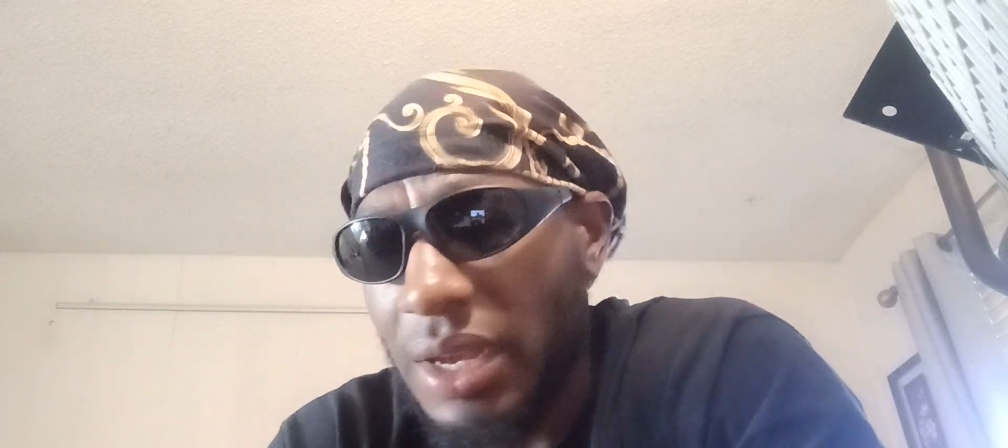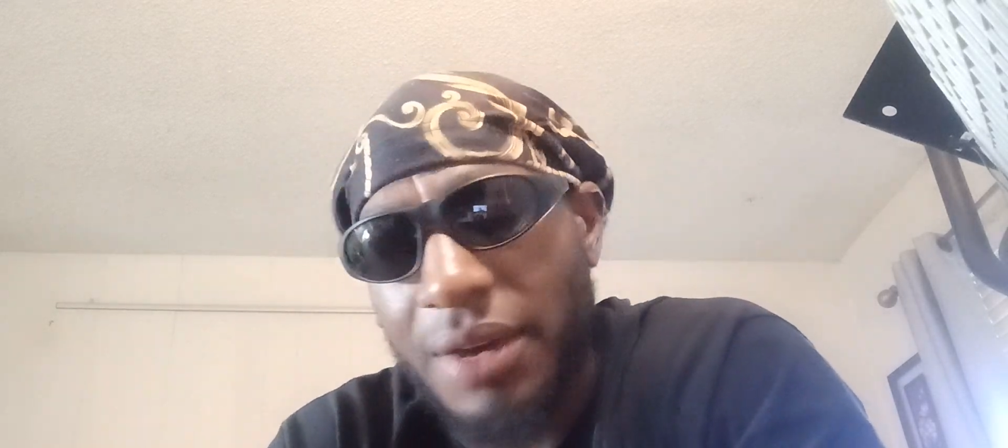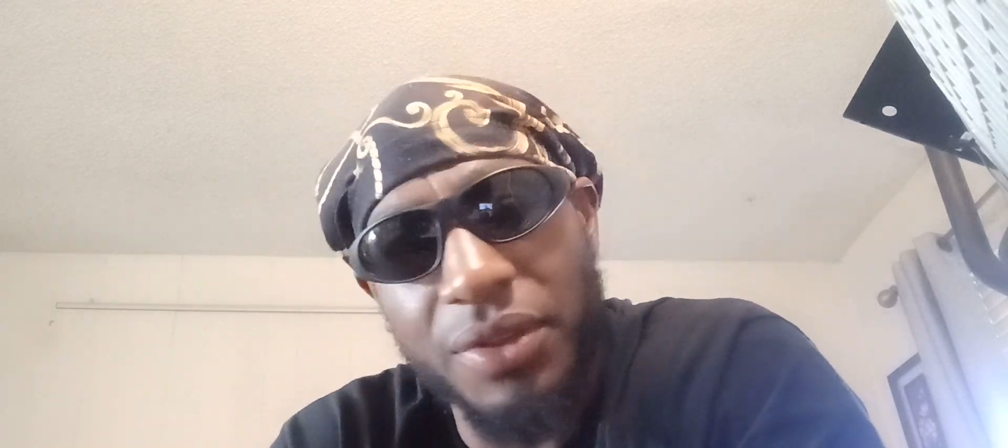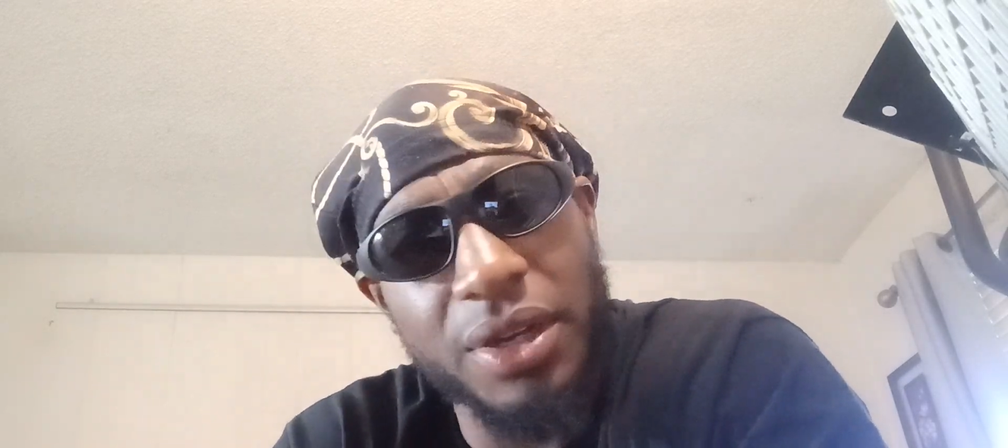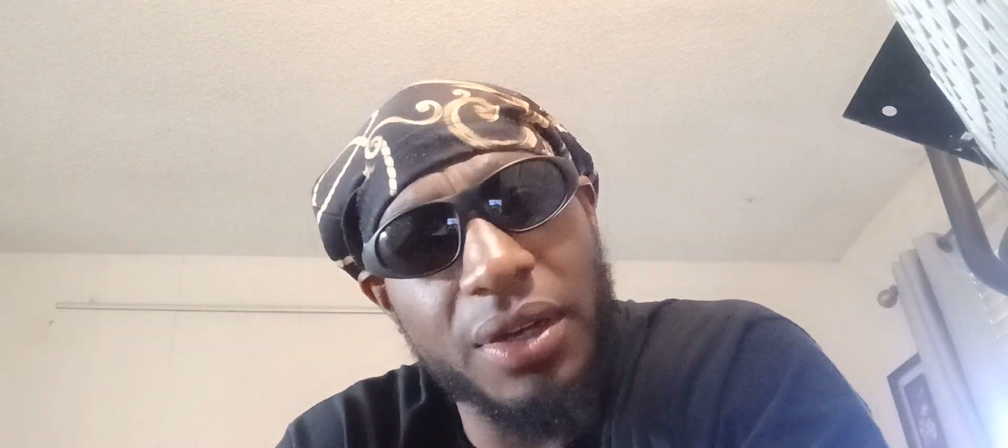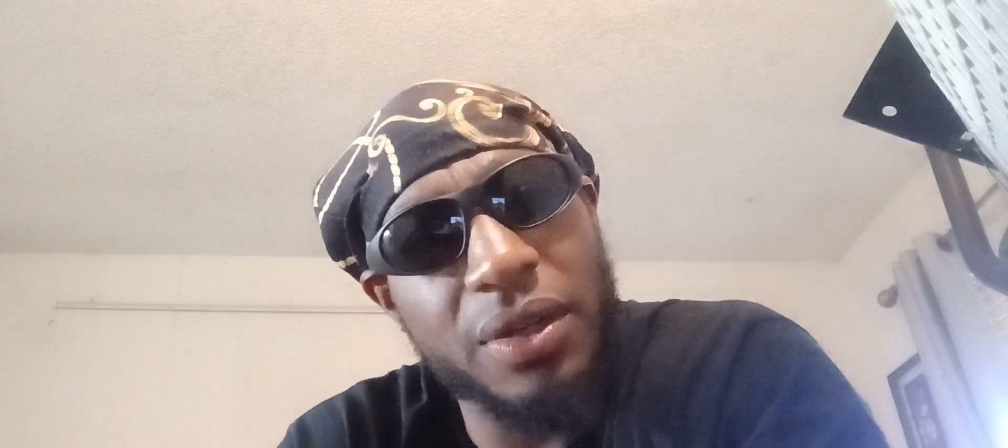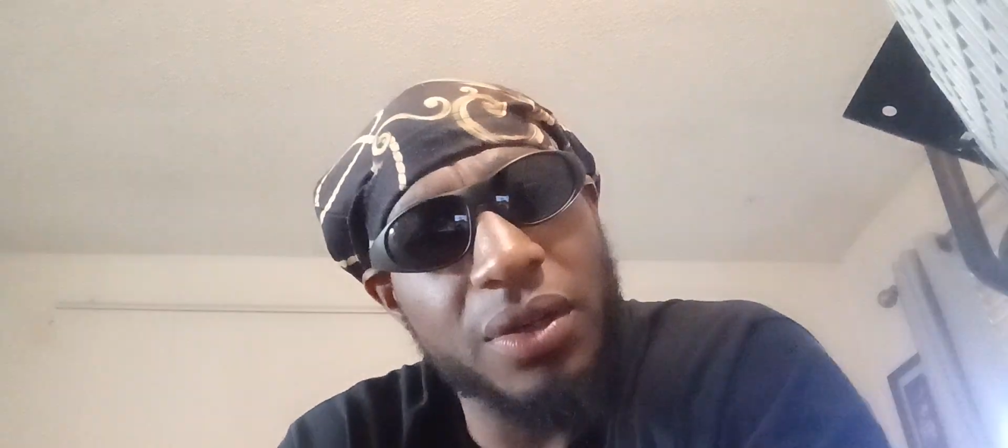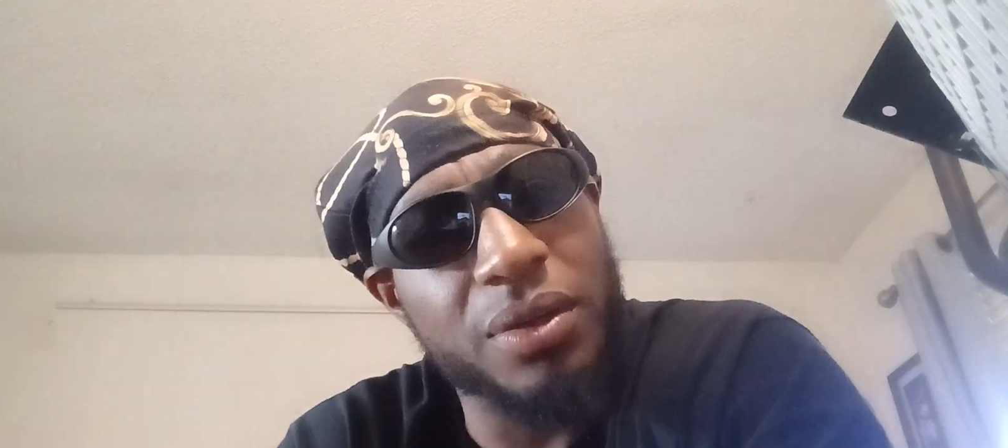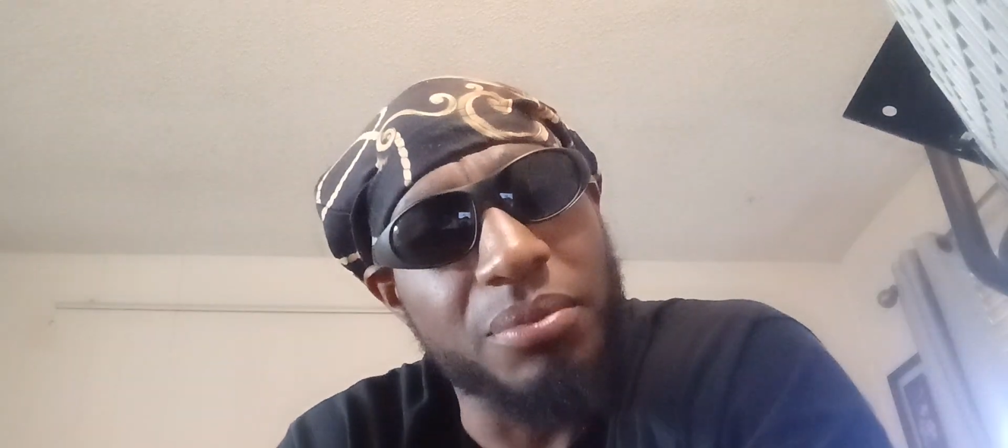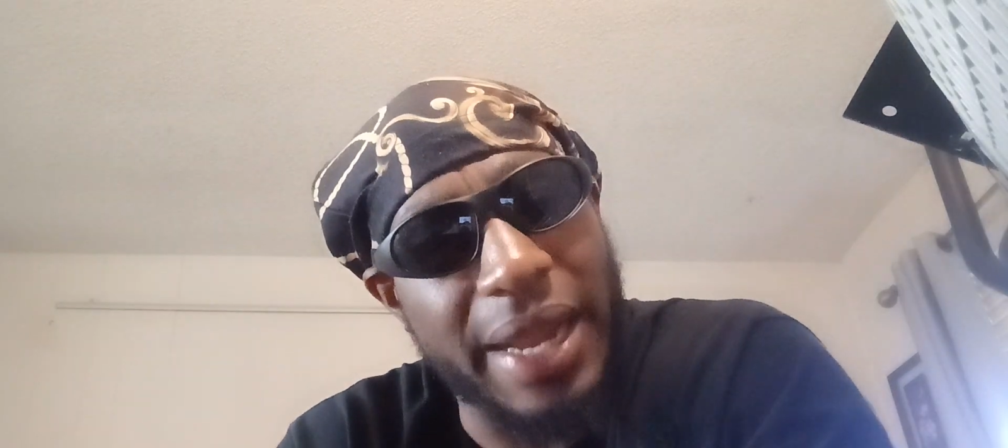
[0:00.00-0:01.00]
of the
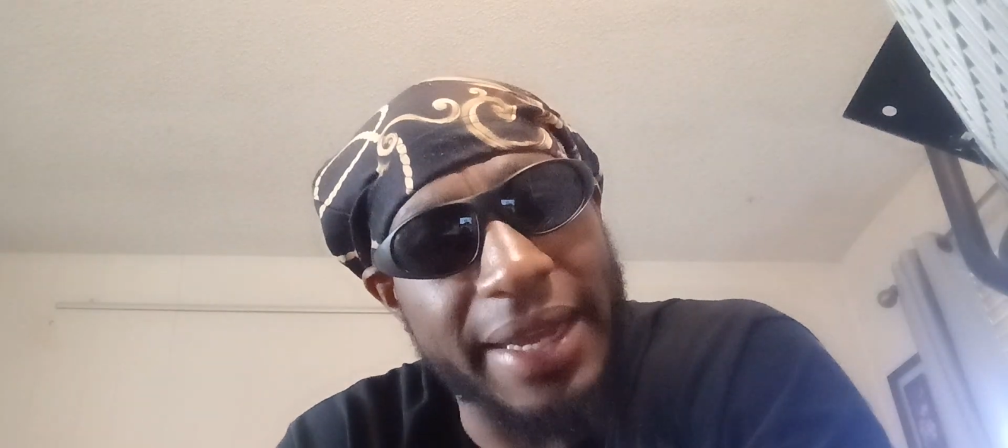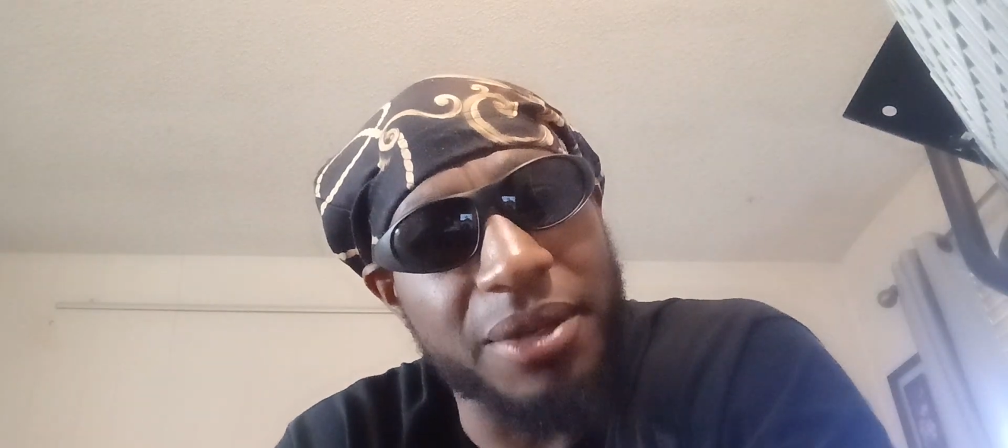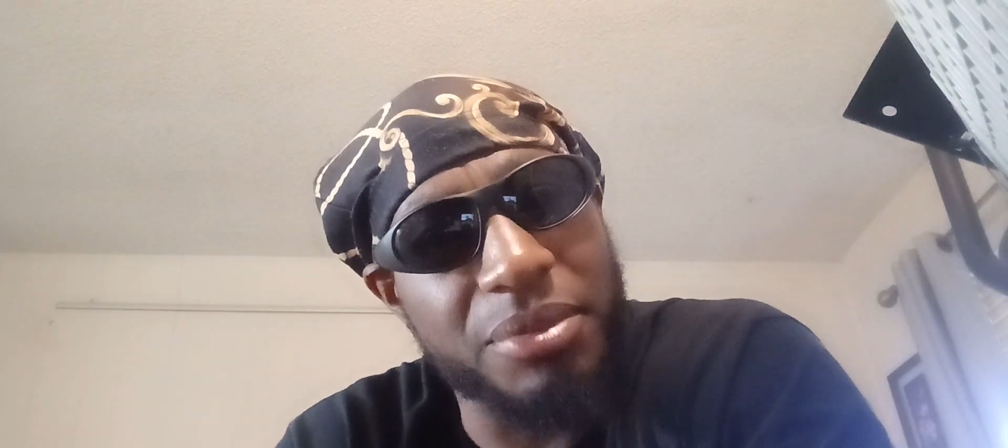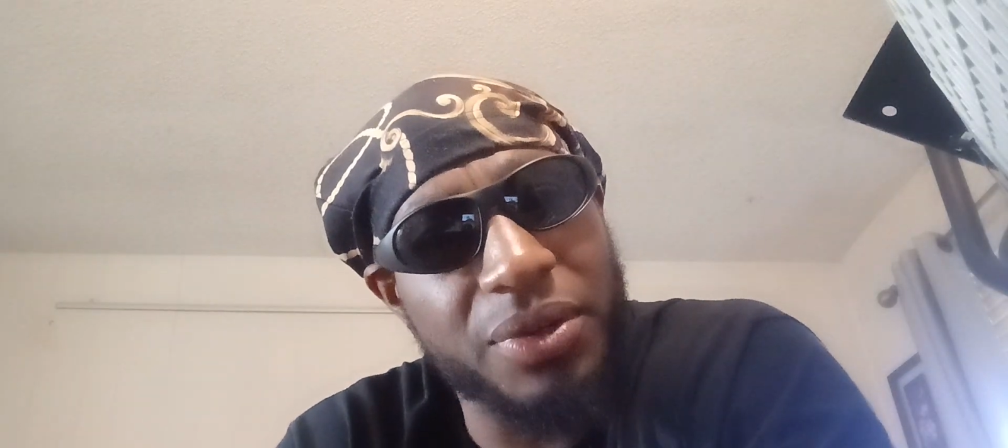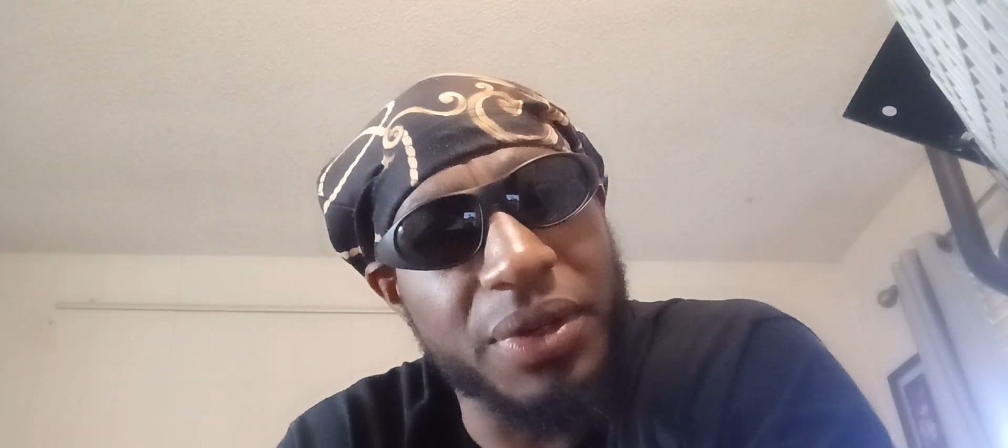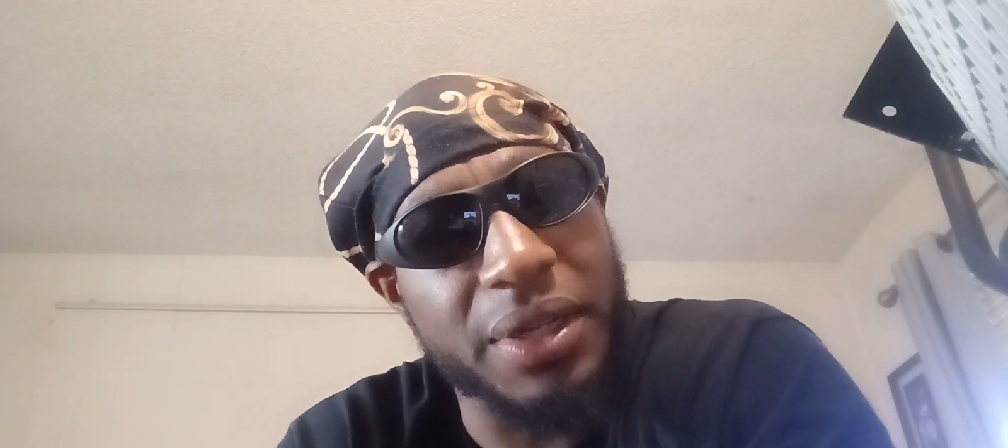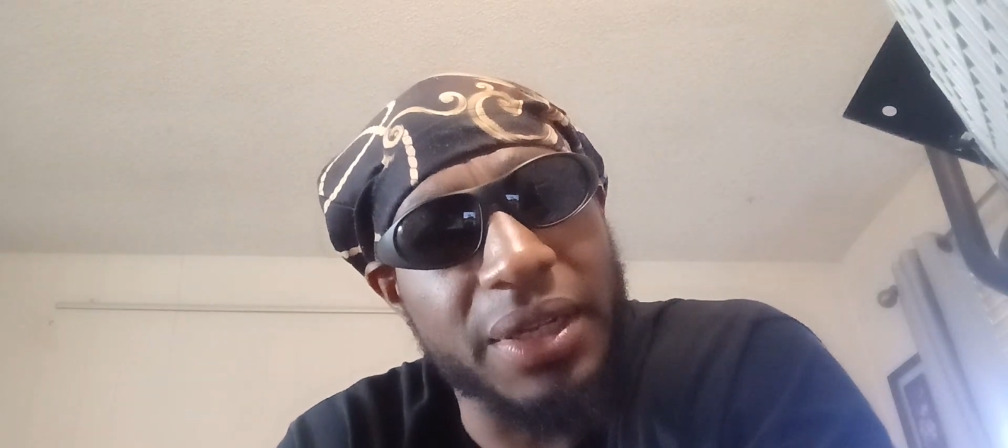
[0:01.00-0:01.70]
black community.